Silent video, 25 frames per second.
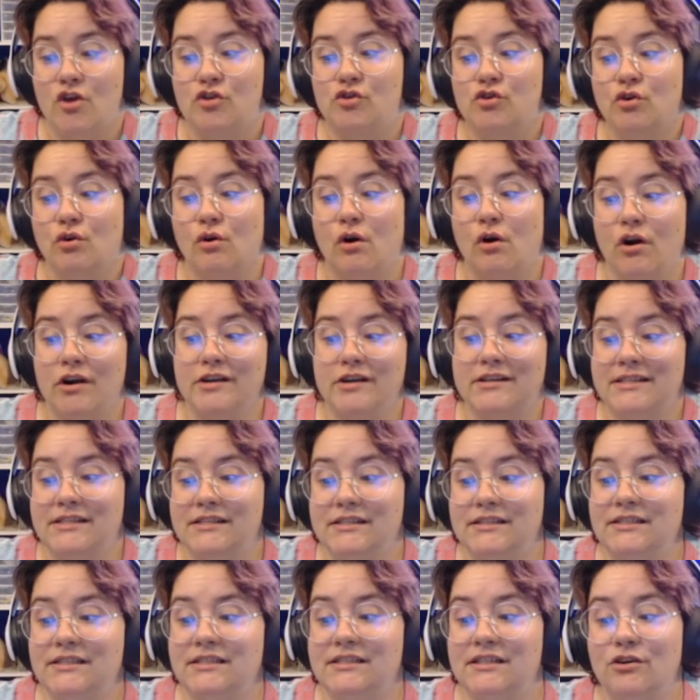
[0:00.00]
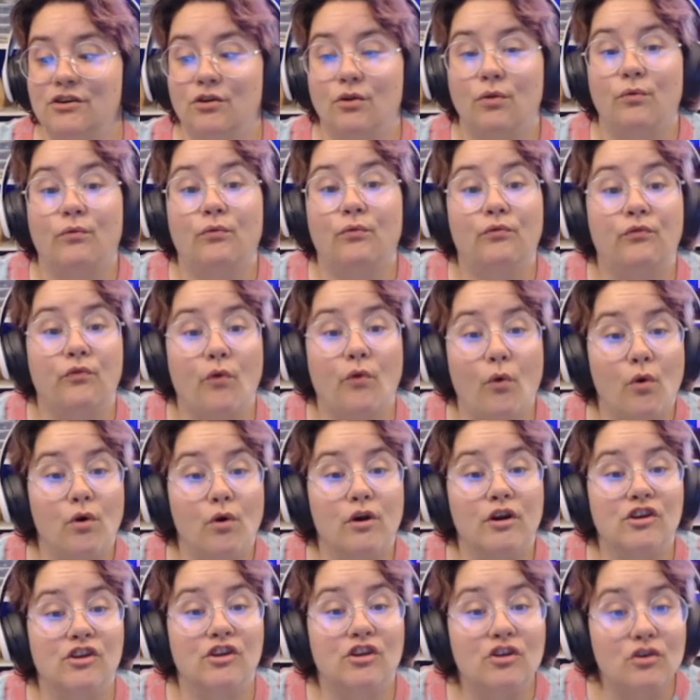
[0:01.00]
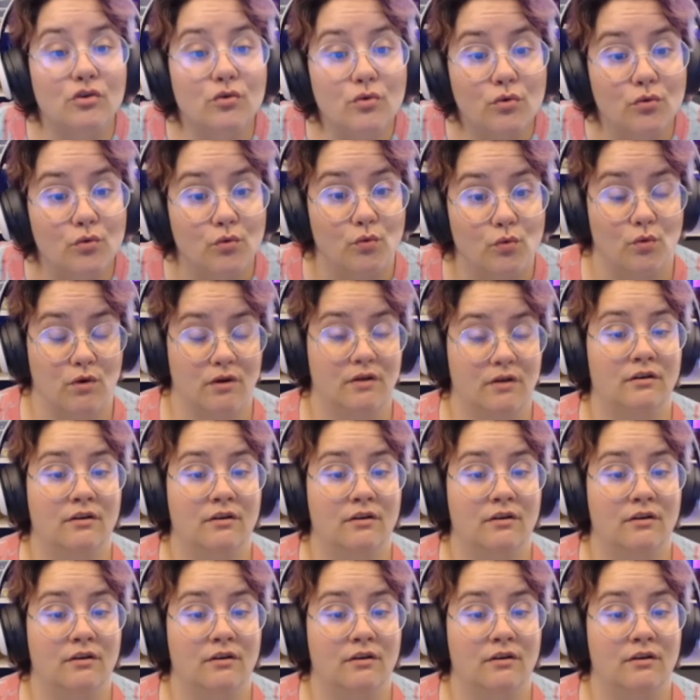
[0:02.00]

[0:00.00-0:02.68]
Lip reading: your art is still for you.